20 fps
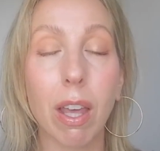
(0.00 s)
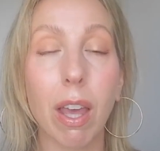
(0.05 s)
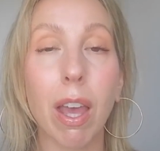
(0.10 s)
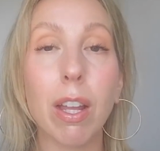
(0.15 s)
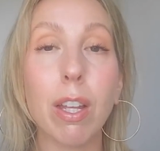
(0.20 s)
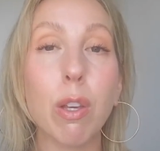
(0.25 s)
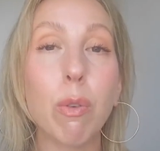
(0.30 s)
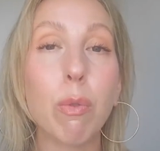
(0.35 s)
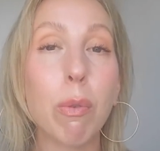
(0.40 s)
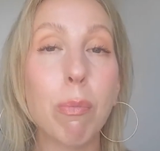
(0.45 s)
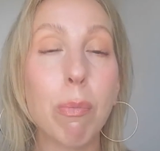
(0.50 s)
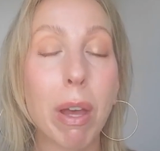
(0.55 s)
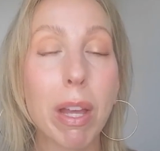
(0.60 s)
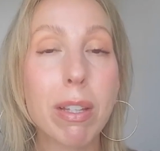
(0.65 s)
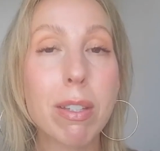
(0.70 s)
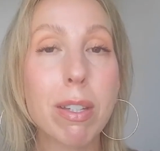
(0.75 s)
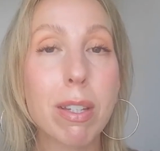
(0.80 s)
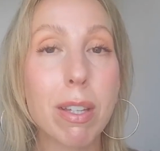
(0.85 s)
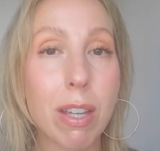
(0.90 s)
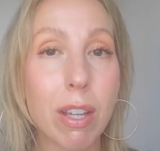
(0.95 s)
And you were
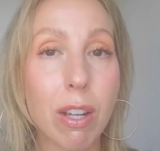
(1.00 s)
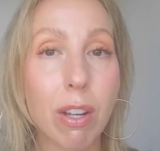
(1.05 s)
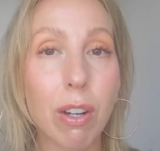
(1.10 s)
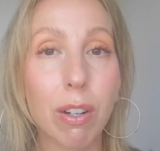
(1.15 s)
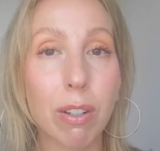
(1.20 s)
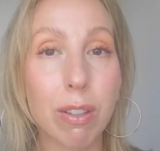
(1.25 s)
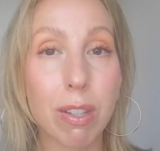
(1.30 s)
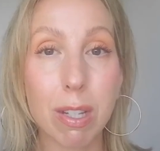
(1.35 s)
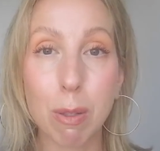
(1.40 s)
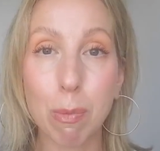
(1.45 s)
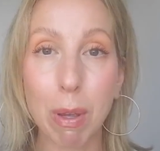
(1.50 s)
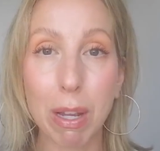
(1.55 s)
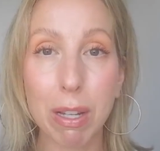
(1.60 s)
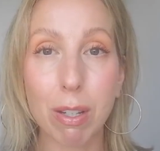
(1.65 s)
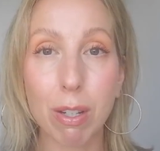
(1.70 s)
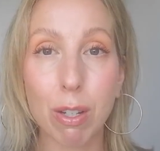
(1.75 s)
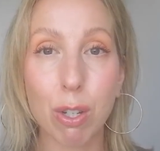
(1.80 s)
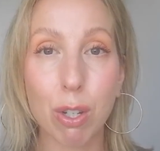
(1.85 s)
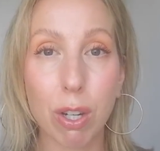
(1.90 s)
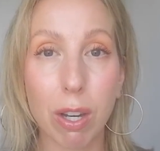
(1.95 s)
meant to hear this
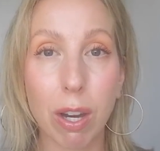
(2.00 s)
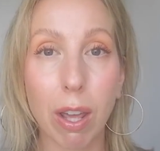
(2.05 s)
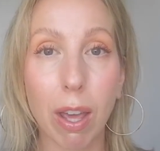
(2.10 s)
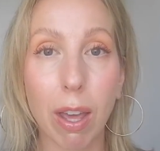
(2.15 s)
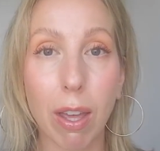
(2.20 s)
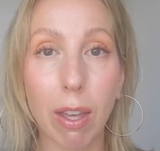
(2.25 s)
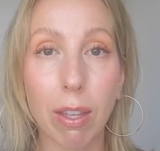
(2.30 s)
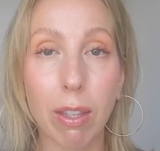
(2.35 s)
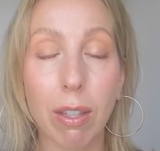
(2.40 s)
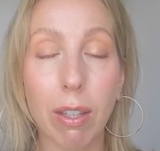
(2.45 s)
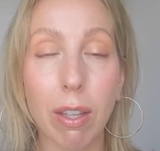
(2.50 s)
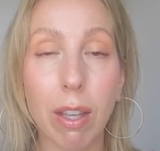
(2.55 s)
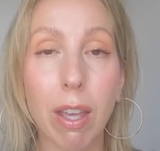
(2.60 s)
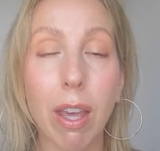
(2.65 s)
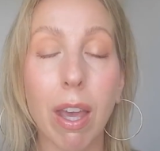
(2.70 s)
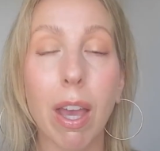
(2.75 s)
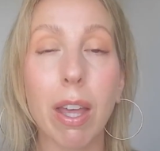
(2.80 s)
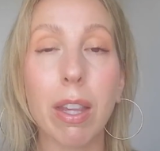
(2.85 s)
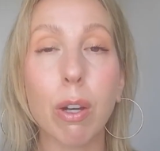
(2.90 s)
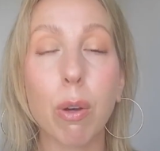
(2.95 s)
message today.
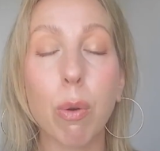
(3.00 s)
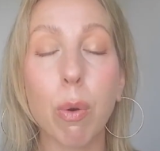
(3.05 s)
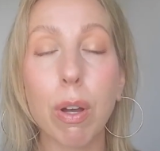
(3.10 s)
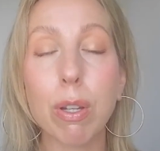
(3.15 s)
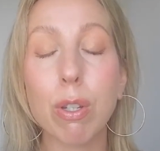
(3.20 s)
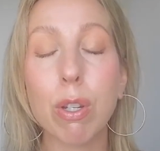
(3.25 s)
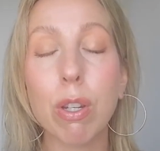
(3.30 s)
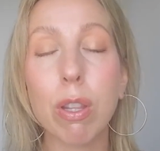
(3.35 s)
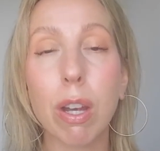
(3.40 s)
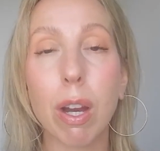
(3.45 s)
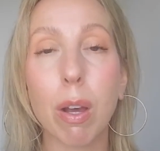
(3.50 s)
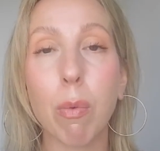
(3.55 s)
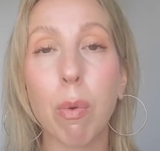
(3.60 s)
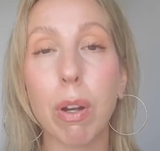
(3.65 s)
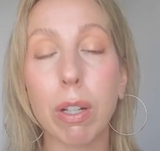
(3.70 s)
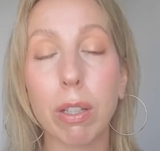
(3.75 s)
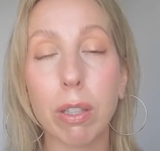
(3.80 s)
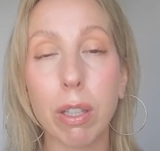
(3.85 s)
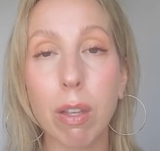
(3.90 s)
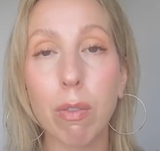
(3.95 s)
And the question that I
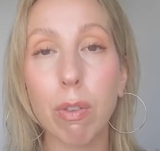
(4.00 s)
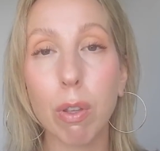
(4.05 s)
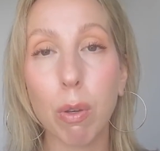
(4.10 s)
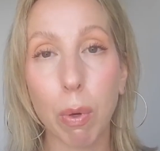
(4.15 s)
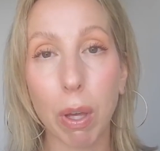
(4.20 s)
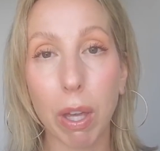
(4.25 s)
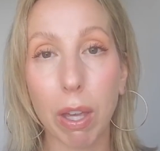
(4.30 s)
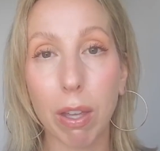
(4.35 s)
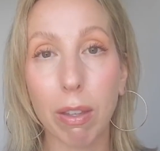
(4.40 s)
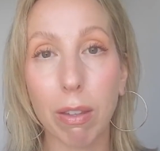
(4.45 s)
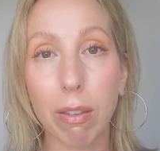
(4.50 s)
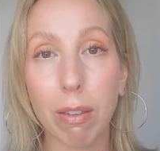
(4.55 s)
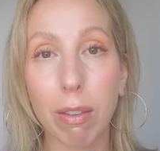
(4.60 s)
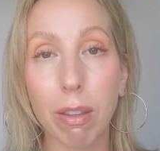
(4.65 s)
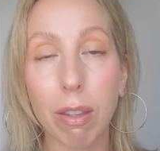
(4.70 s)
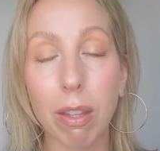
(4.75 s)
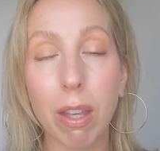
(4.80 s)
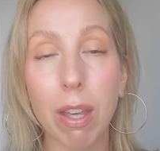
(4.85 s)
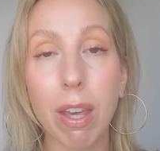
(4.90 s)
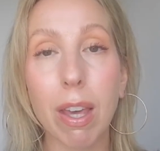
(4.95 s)
want to leave you with
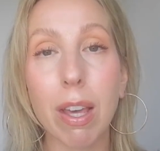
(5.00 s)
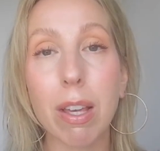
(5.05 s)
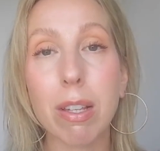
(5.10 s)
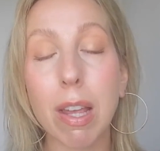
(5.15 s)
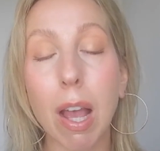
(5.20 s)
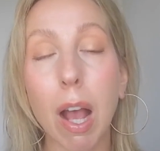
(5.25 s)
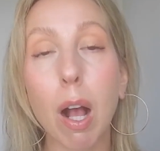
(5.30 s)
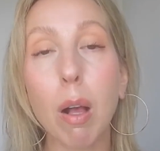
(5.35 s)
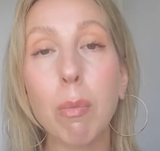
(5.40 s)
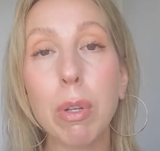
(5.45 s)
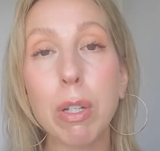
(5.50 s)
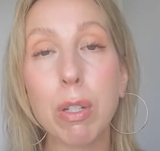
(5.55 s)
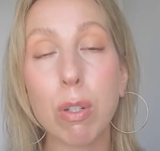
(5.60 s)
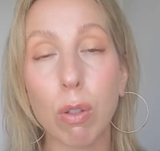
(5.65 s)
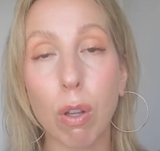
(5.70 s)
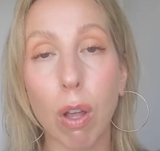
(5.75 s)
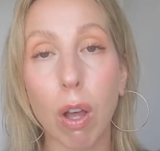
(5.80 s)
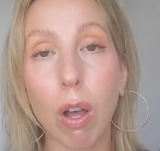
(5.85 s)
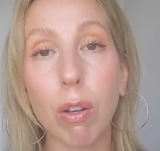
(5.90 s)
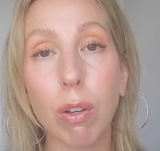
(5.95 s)
is, how much
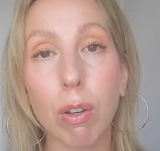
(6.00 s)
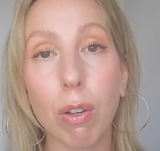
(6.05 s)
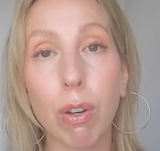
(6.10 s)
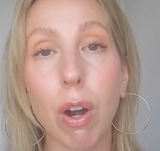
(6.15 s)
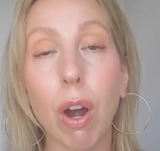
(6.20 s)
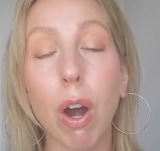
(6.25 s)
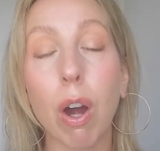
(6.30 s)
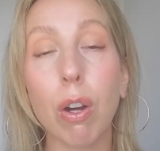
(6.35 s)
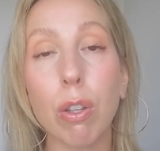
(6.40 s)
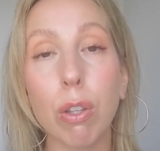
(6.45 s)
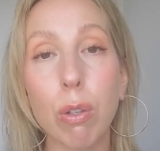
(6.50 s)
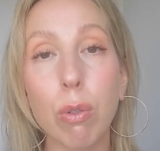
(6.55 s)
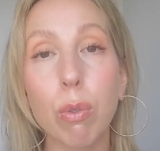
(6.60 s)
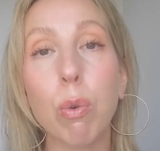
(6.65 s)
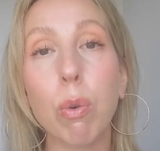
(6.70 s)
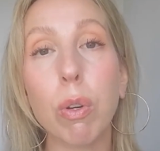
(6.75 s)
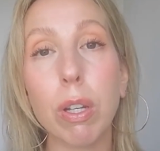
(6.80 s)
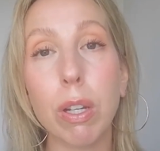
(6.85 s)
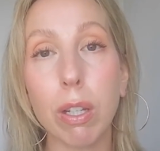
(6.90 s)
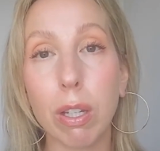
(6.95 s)
longer are you
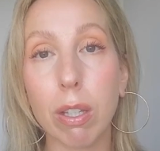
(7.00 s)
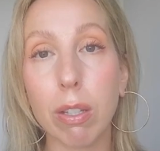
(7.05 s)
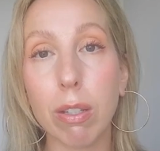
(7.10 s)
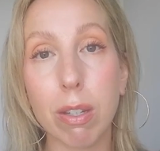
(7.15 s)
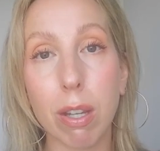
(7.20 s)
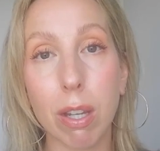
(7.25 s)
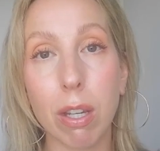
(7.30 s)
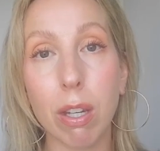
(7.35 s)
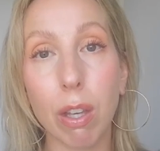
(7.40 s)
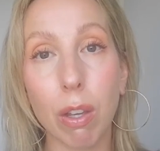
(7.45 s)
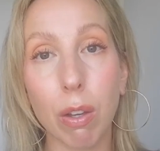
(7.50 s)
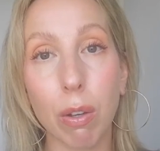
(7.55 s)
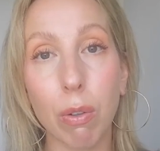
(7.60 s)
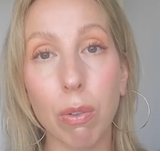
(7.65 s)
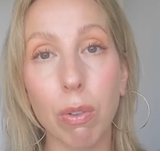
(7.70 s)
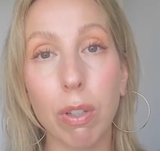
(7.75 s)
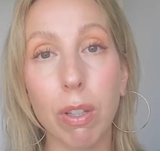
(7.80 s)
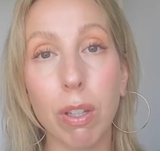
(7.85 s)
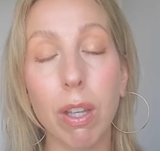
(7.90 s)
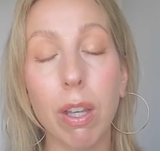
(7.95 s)
going to
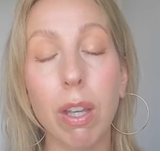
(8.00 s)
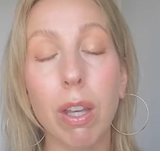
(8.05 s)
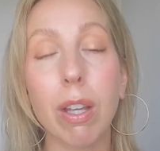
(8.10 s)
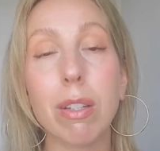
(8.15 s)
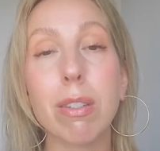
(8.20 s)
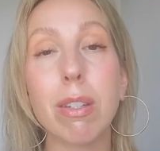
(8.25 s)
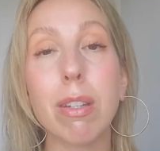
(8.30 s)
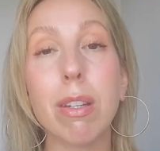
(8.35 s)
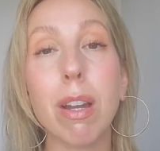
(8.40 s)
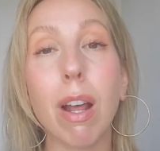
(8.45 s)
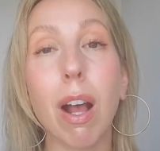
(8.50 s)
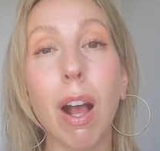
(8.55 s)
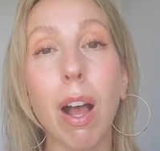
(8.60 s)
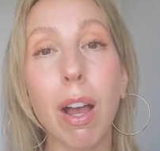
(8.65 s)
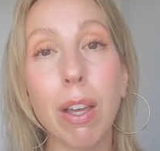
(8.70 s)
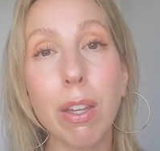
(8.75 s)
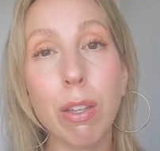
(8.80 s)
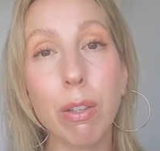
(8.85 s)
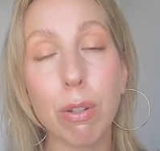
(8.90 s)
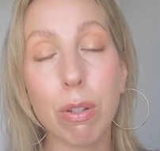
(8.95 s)
continue
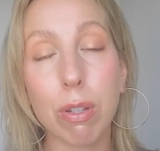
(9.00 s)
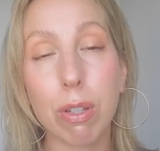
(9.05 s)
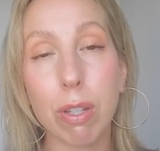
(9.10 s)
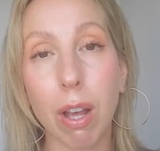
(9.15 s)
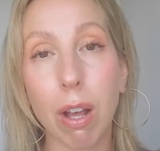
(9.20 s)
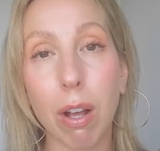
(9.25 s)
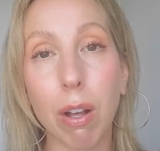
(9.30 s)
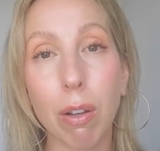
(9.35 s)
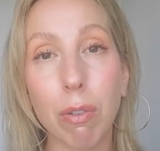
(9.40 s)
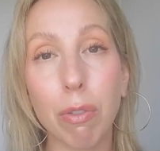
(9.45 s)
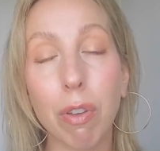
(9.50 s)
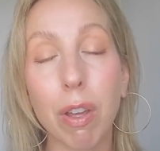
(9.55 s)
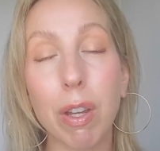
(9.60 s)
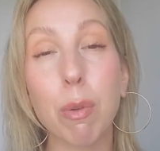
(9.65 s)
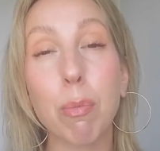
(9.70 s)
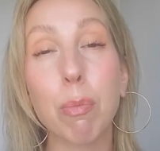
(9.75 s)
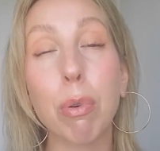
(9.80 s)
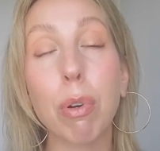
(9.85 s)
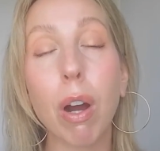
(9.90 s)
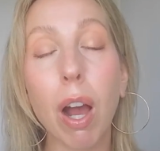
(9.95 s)
denying yourself and
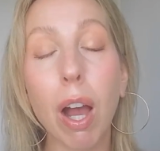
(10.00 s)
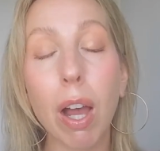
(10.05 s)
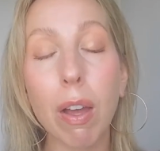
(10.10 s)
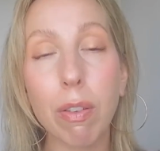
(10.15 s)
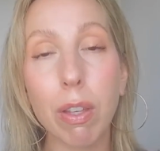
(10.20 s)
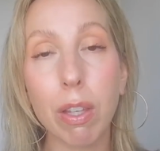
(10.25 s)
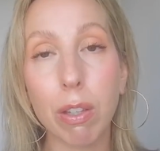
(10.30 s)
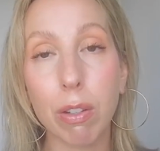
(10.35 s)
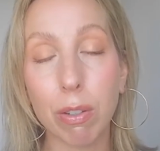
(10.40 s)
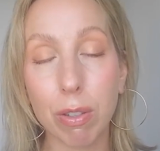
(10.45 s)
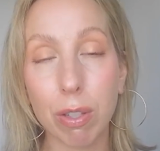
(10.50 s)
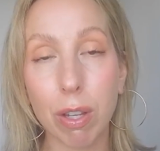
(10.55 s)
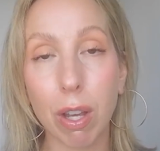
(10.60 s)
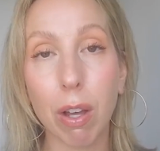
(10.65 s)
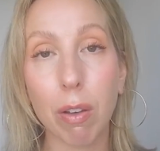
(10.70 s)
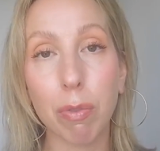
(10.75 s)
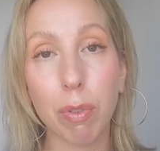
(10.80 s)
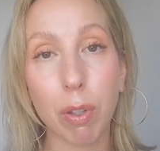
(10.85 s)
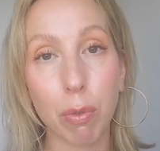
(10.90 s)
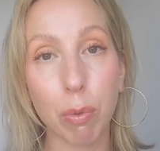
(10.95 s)
depriving
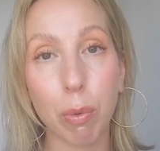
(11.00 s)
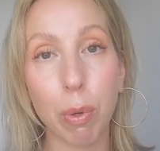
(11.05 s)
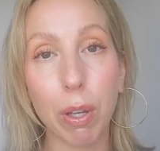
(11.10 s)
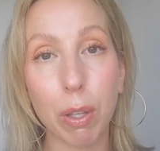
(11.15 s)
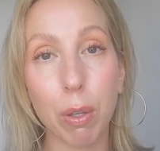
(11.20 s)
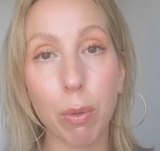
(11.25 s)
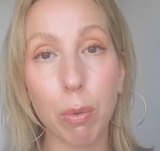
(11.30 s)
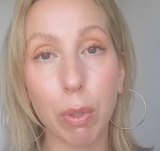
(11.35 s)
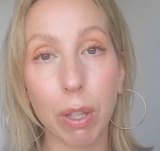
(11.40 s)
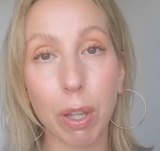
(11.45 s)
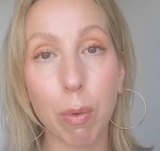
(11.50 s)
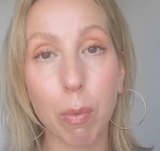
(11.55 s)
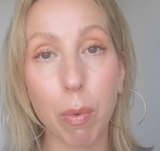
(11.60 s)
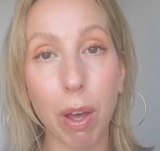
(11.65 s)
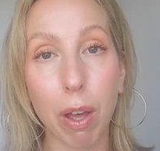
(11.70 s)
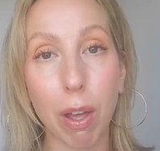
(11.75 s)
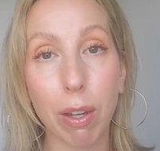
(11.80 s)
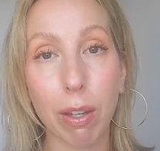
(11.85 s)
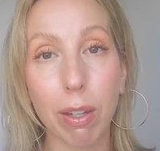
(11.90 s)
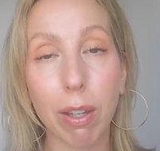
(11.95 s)
yourself of what you really
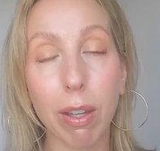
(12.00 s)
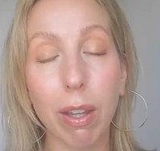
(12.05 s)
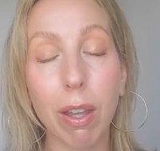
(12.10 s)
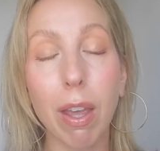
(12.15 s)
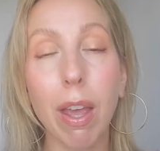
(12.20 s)
want?